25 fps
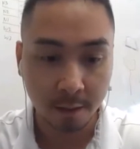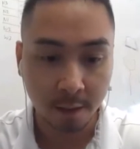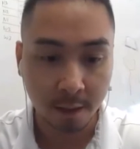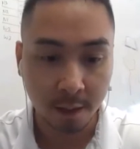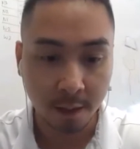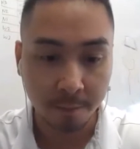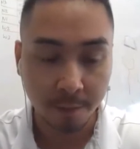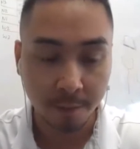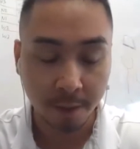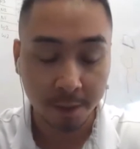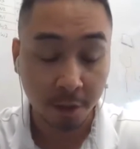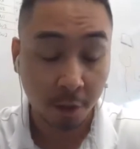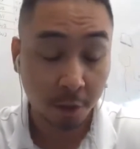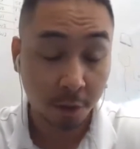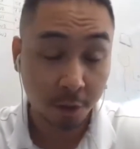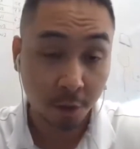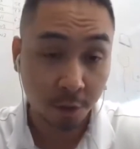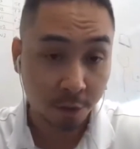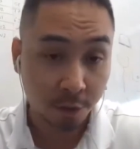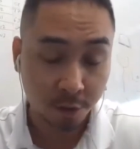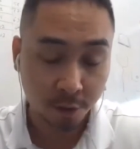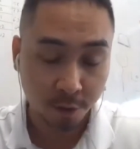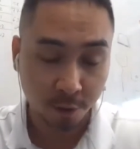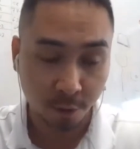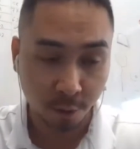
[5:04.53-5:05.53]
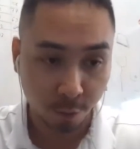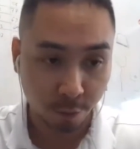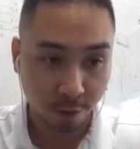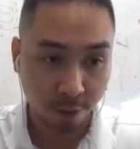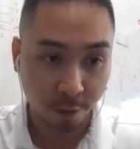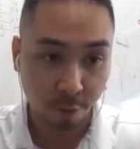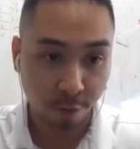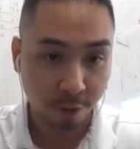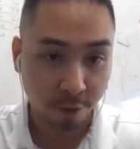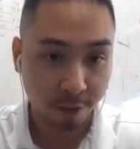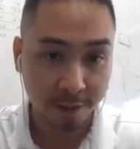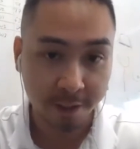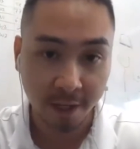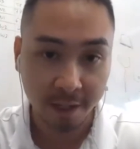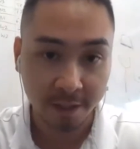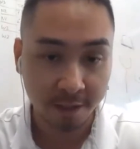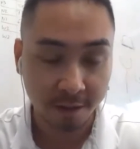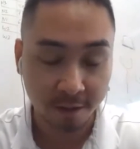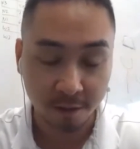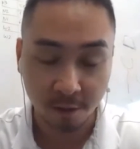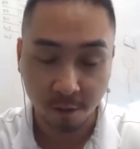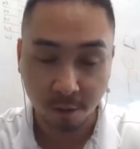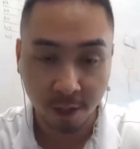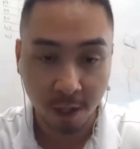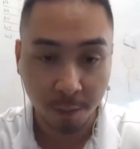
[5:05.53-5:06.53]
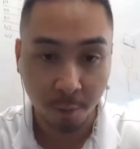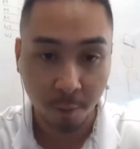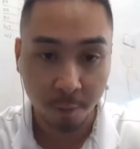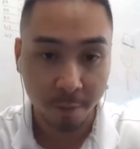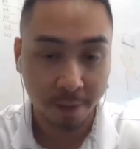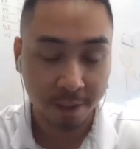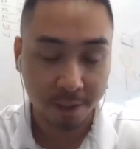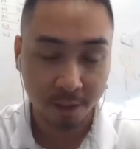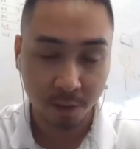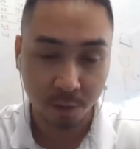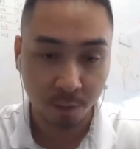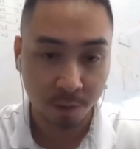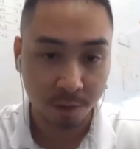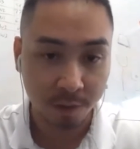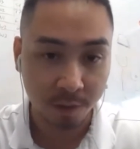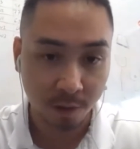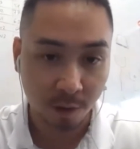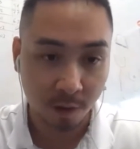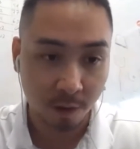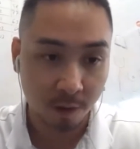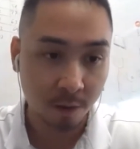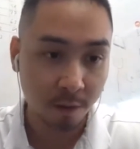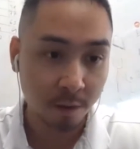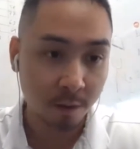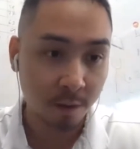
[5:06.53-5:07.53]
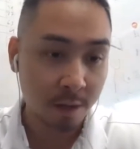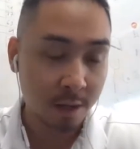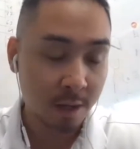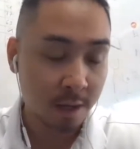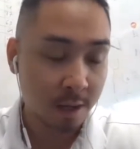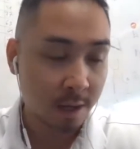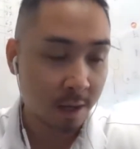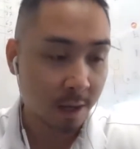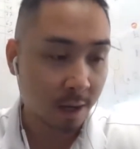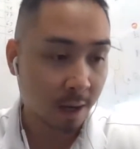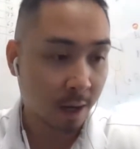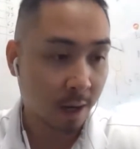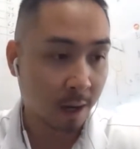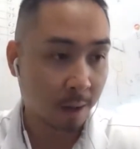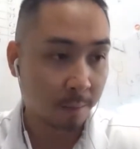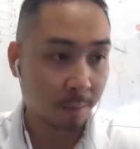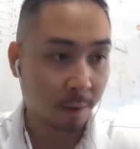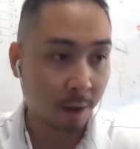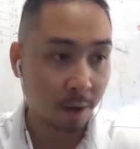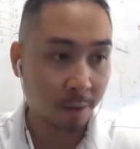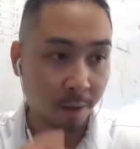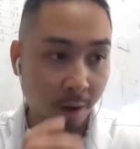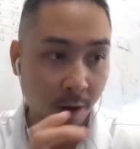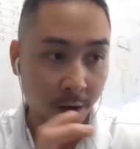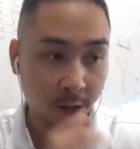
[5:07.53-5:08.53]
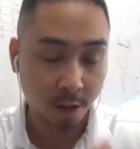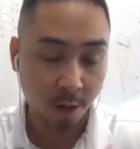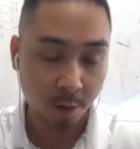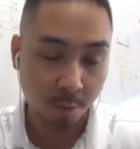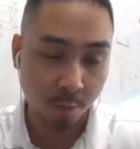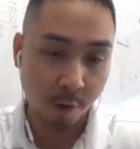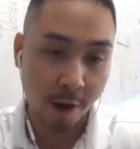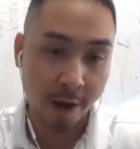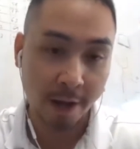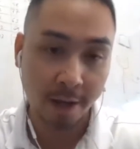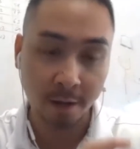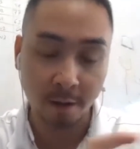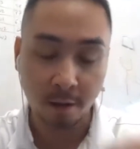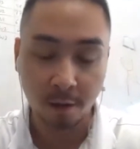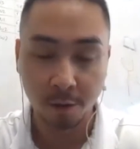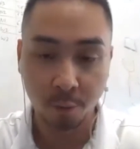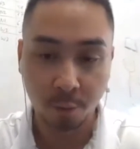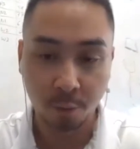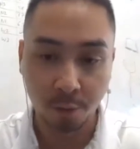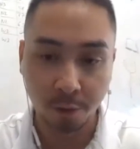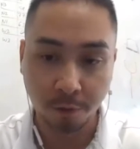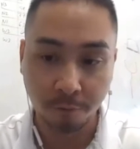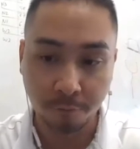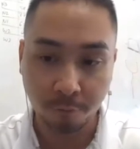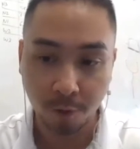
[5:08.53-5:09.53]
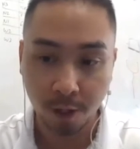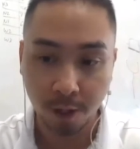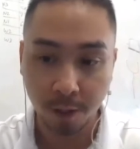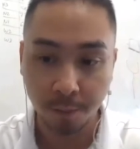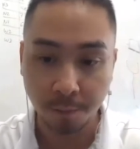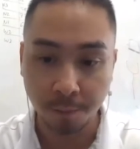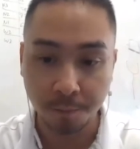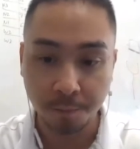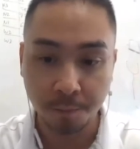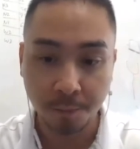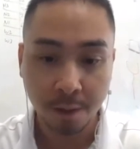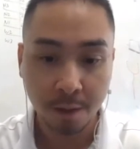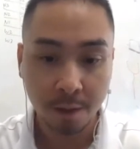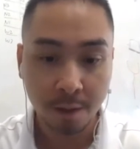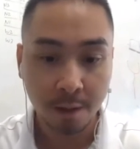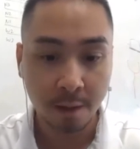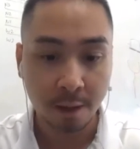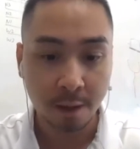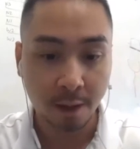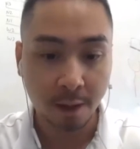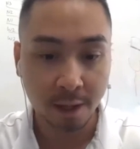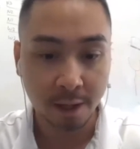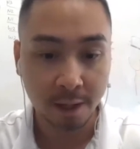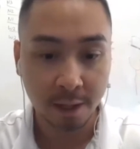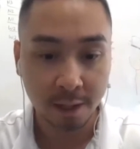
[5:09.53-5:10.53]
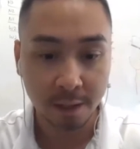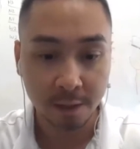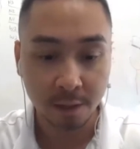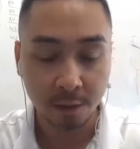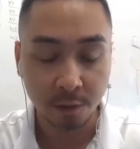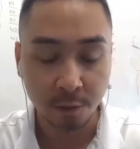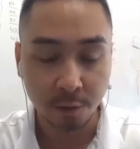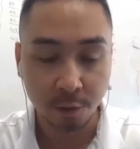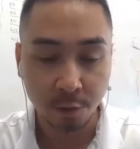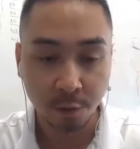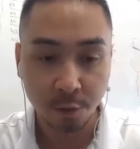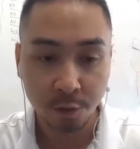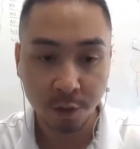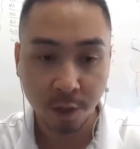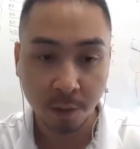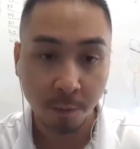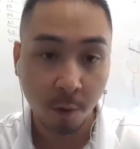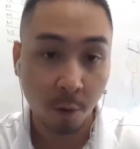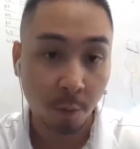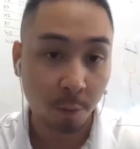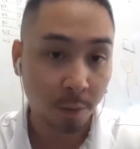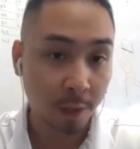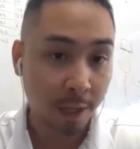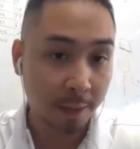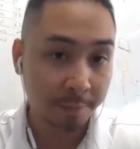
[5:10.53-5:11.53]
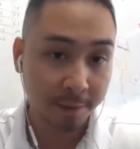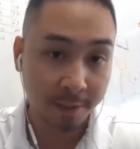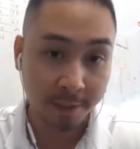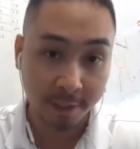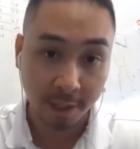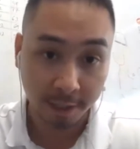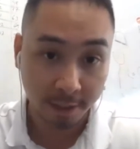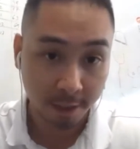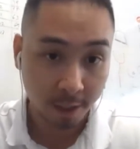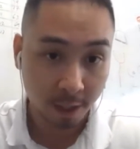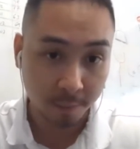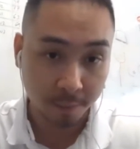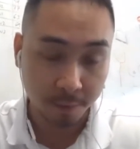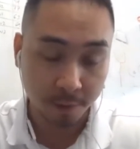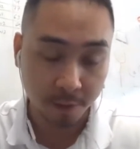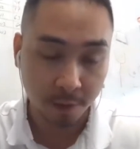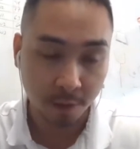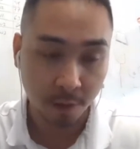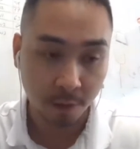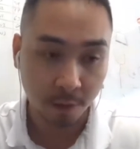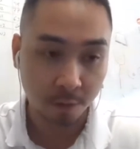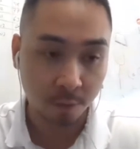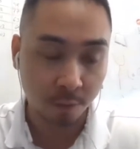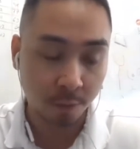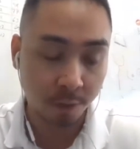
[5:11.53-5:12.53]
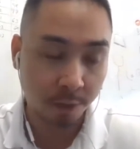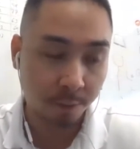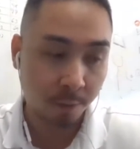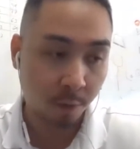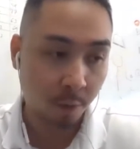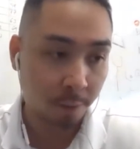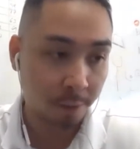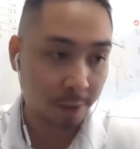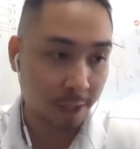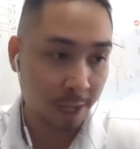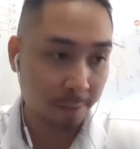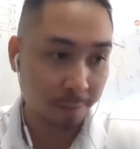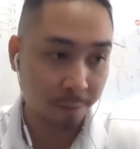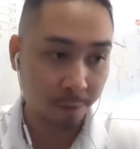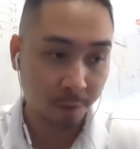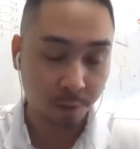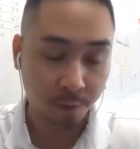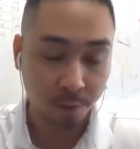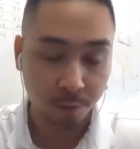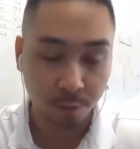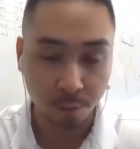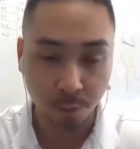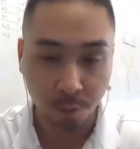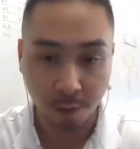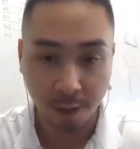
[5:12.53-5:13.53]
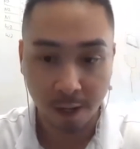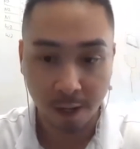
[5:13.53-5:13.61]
that's all you do. It really takes a couple of minutes to install on our bracket on the window frame. and you use our mobile app to set it up. So with the mobile app, you